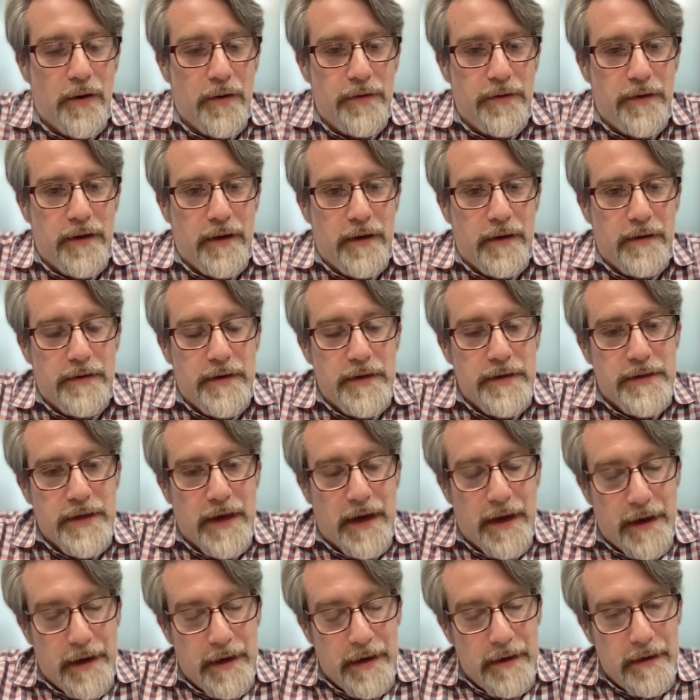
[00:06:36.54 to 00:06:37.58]
the
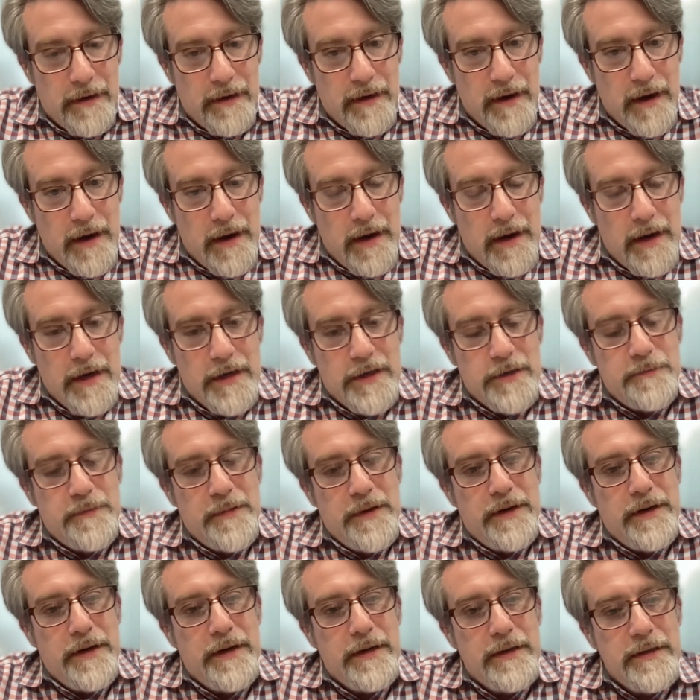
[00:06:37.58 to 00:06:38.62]
design
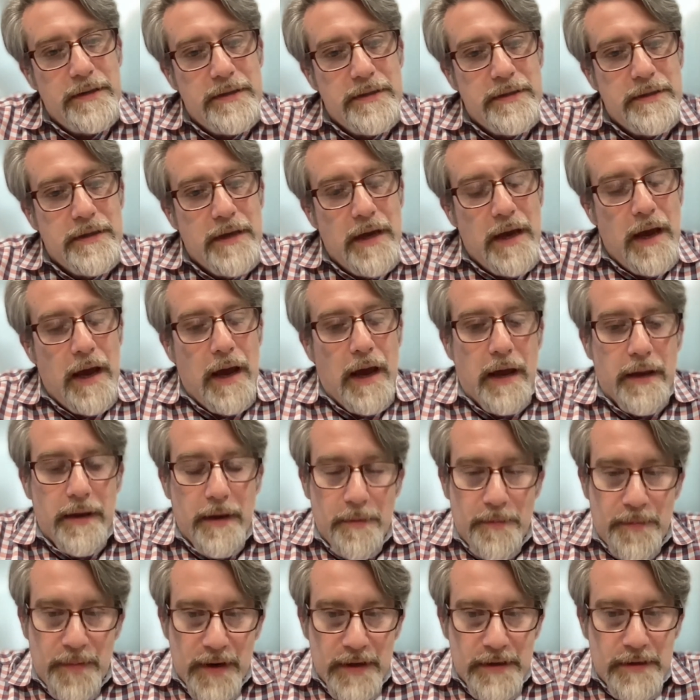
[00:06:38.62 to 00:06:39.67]
experience, and then
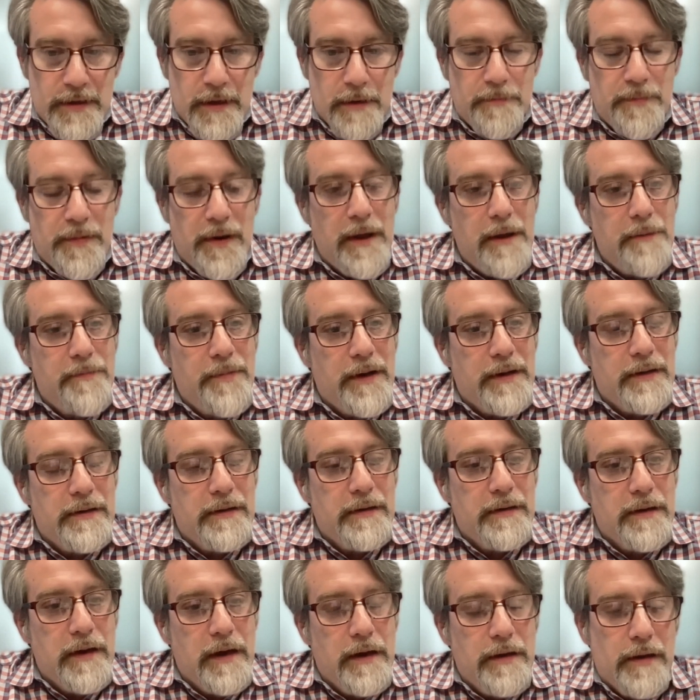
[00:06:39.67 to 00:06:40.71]
press a play
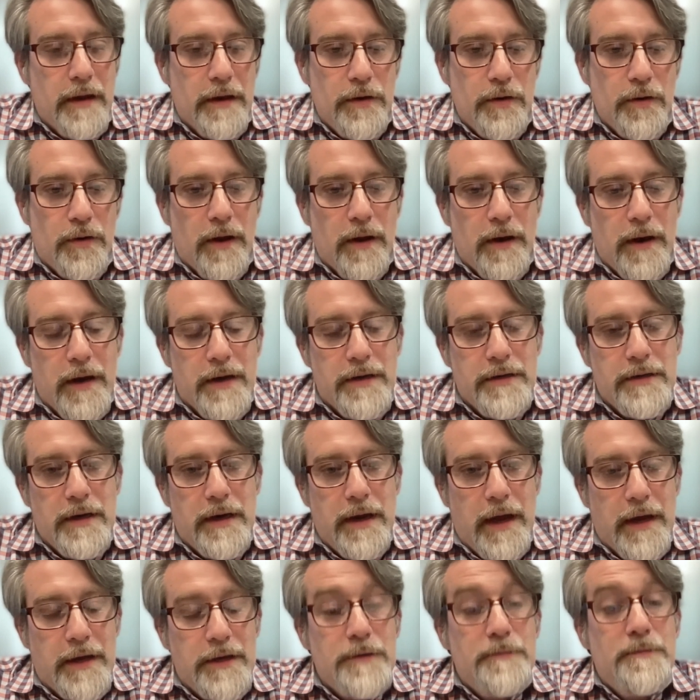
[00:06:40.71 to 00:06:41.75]
button, and then you can actually
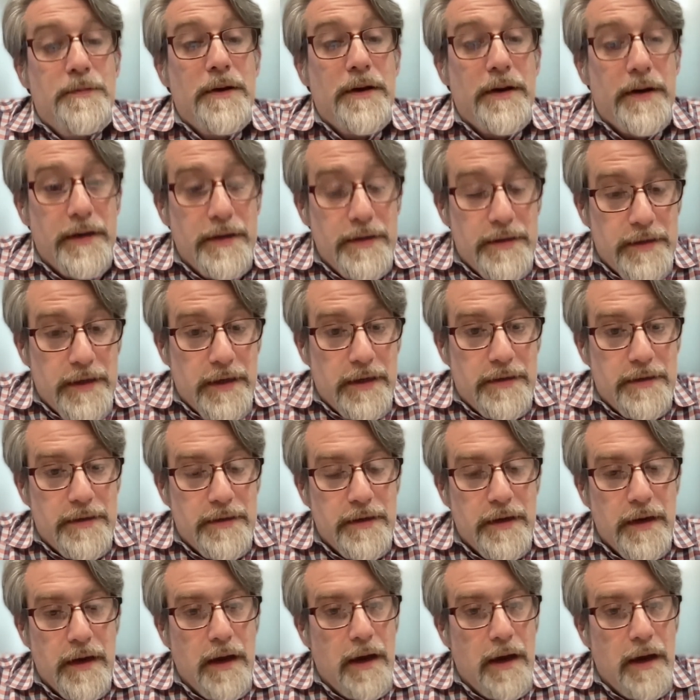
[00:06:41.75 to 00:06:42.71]
experience it.